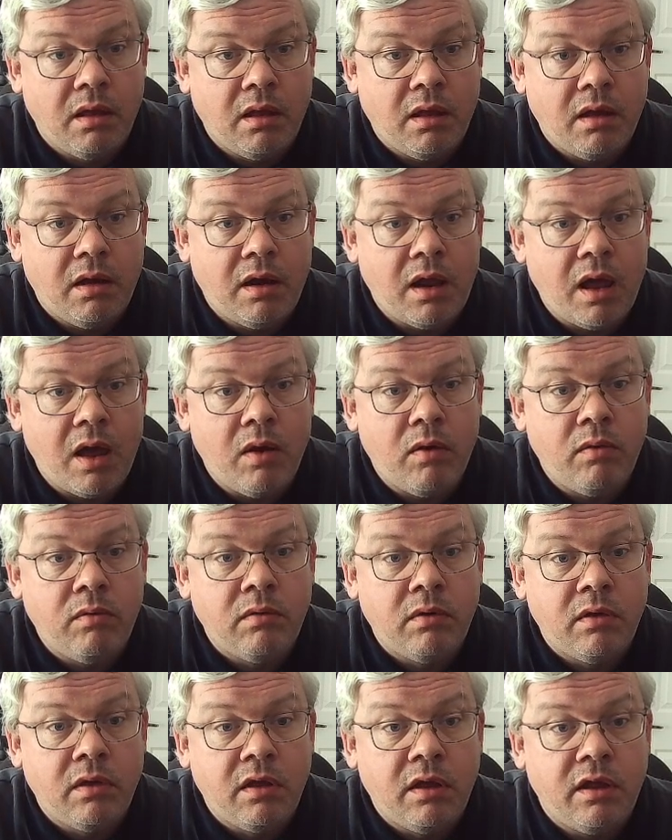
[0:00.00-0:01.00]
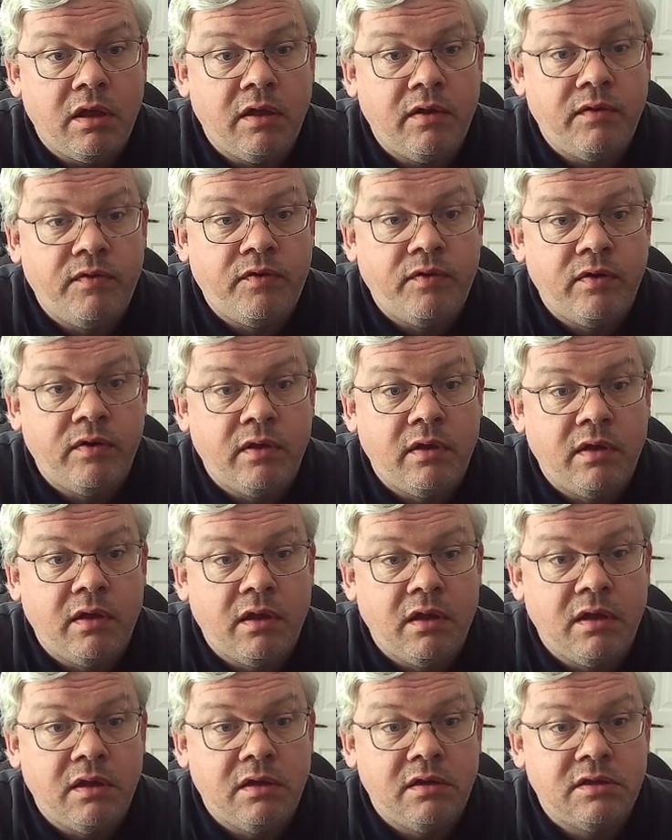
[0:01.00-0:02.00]
Now if
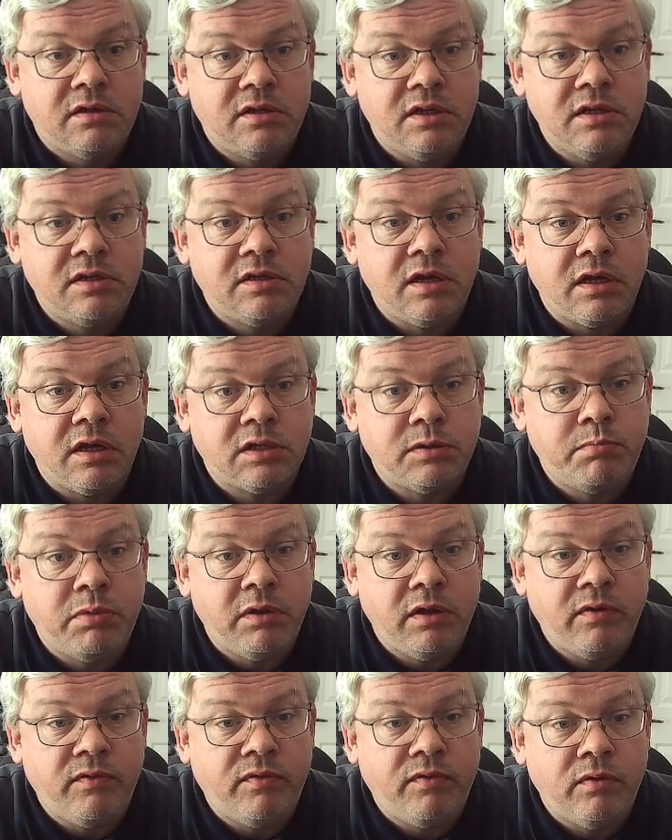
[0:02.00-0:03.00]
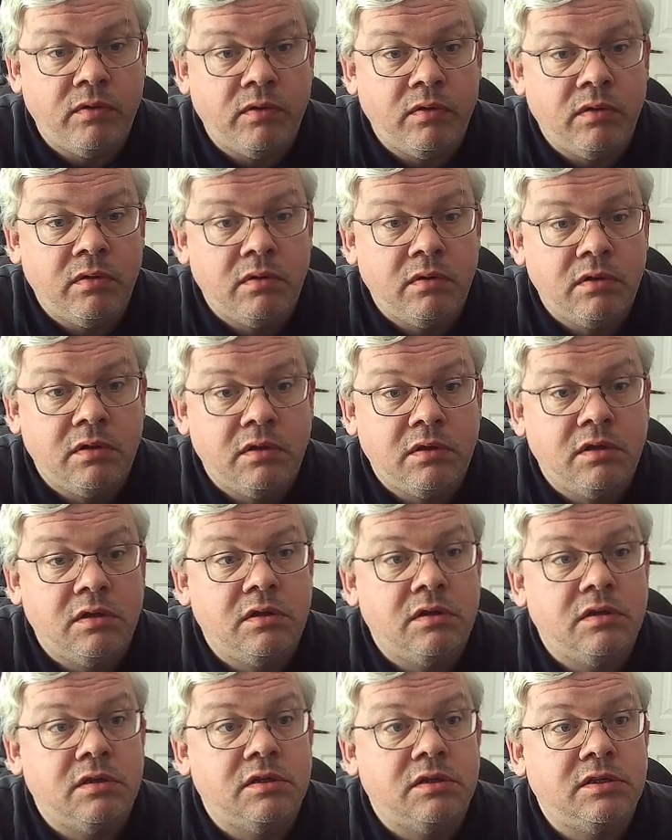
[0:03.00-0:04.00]
c takes b4,
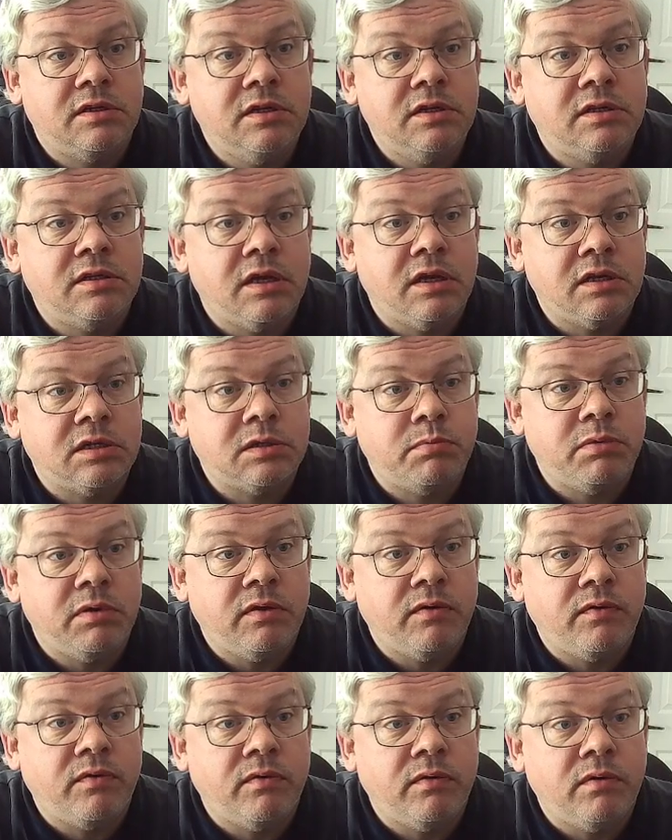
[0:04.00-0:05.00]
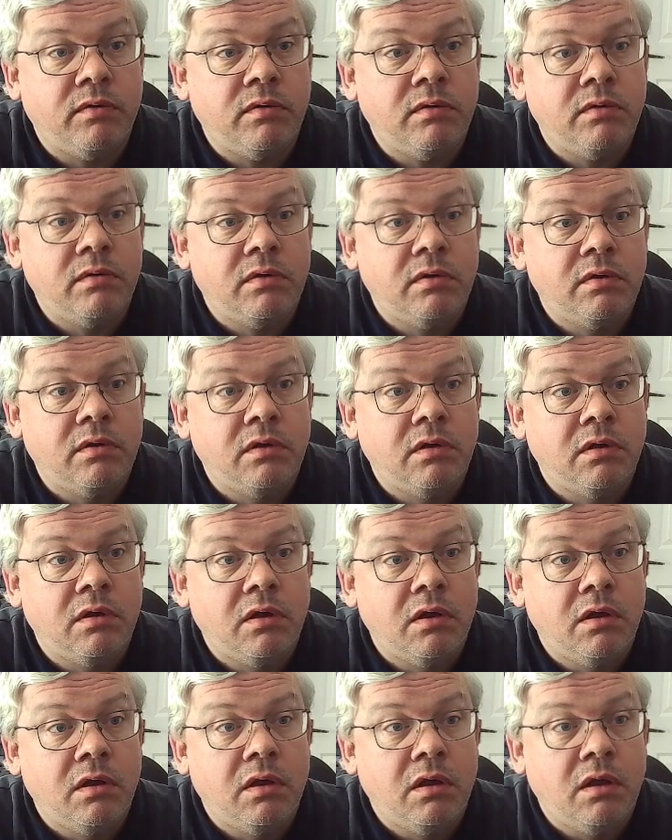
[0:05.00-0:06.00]
c takes b4,
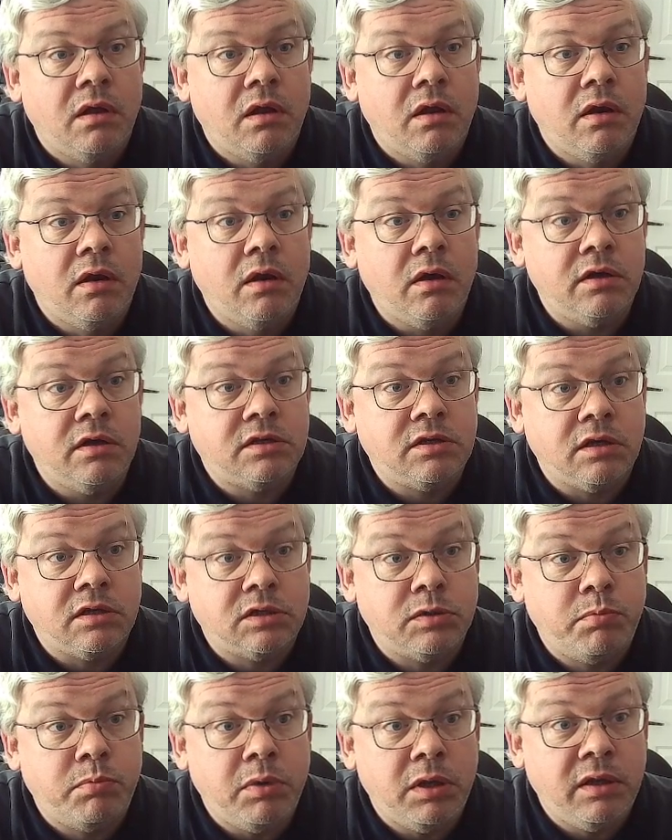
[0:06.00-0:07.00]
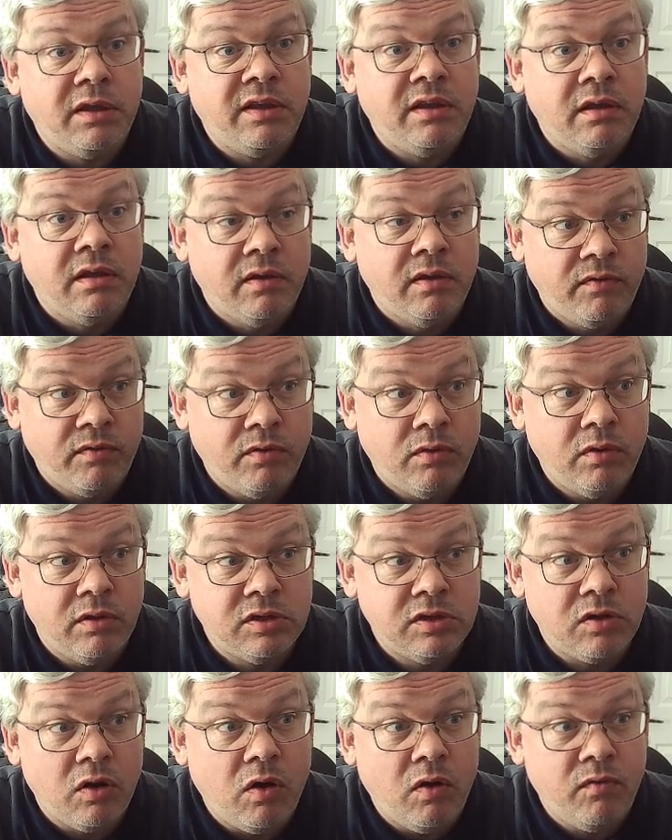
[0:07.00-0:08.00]
knight takes b4 is
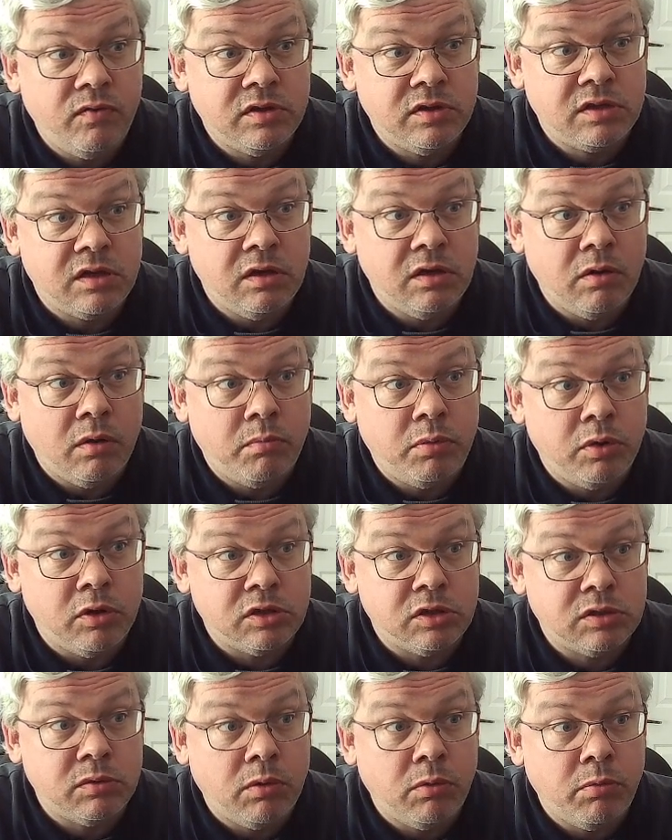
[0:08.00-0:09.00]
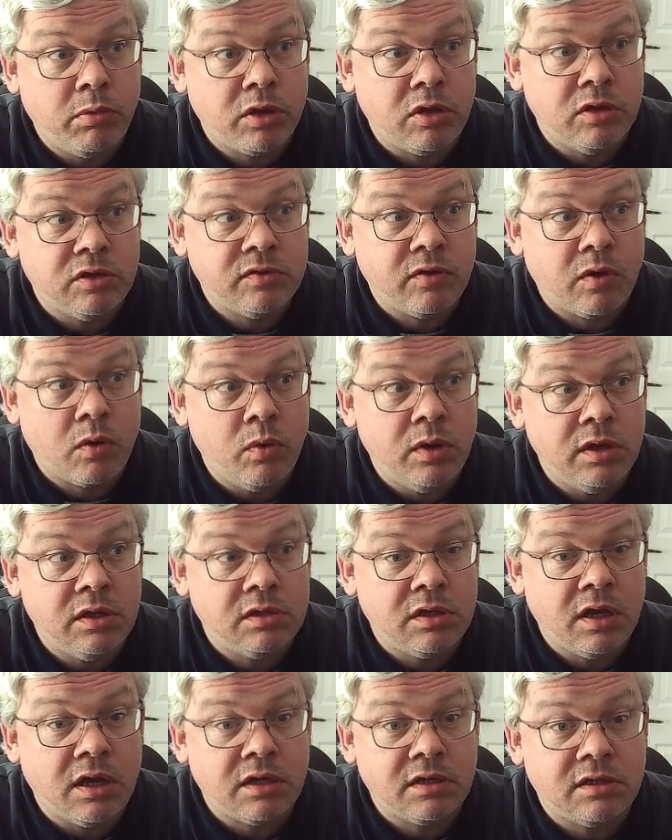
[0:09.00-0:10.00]
obviously not possible because a queen
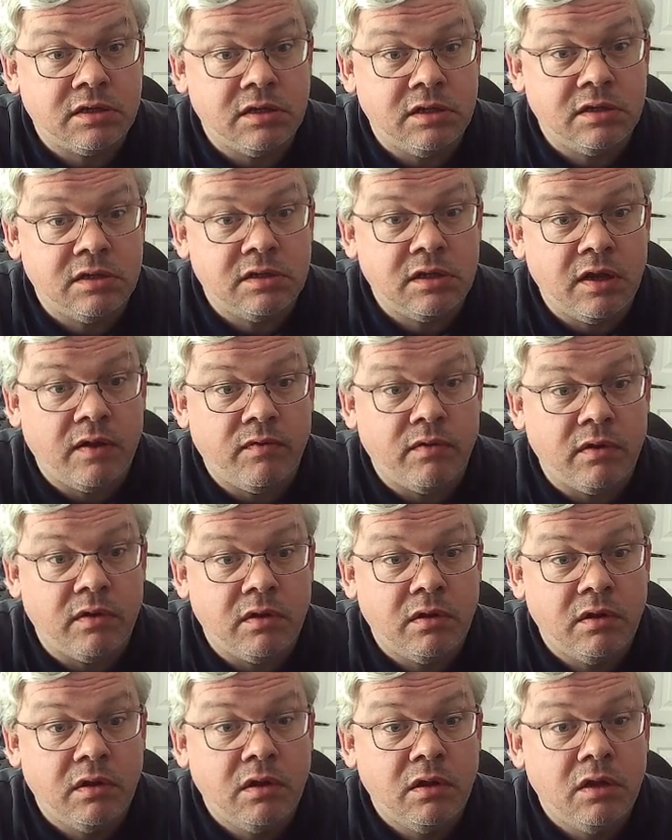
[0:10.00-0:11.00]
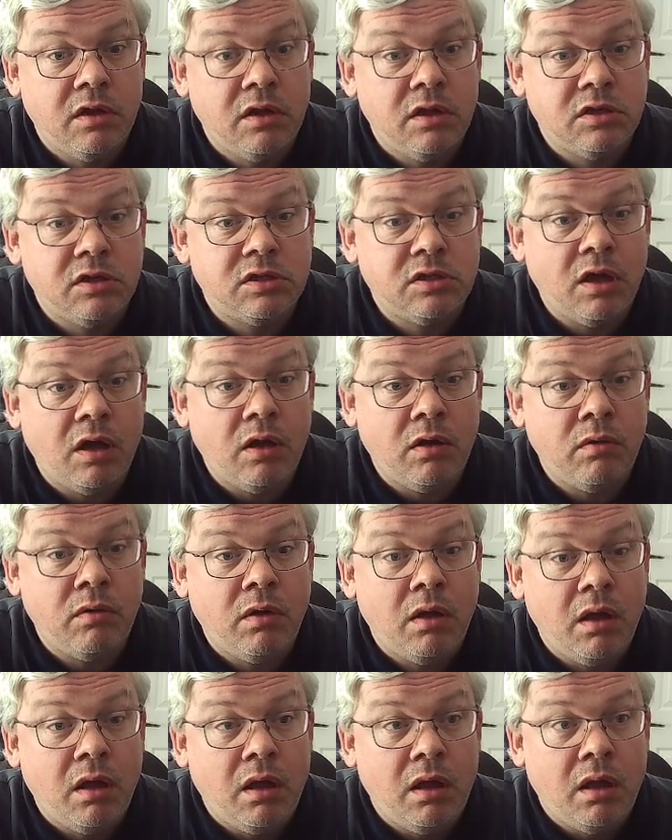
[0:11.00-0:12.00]
takes c7. So
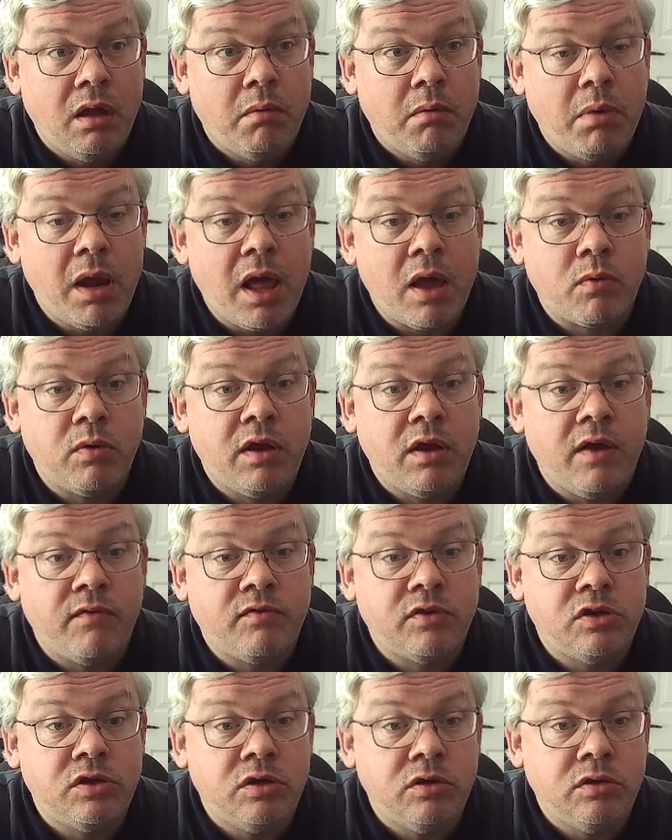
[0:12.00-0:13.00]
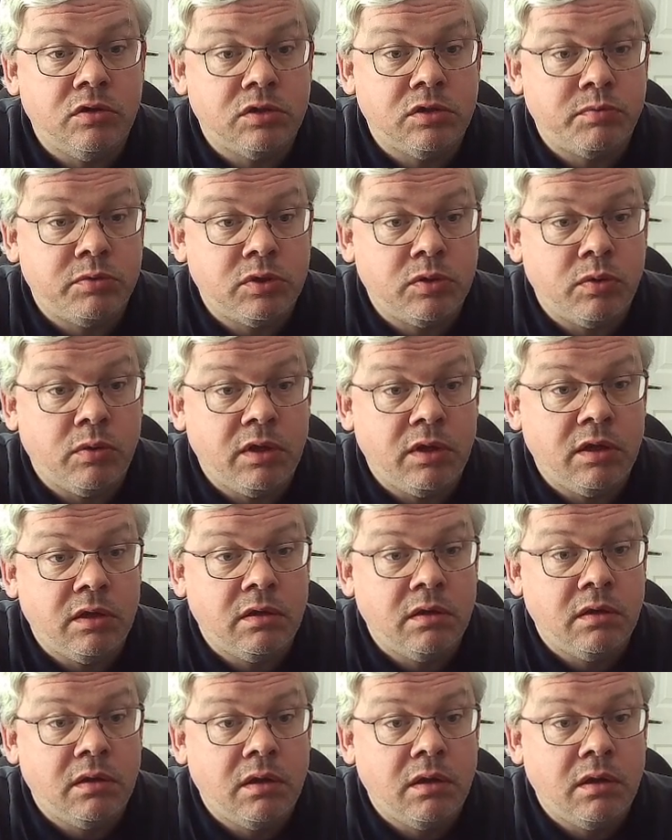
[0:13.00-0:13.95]
black would have to choose between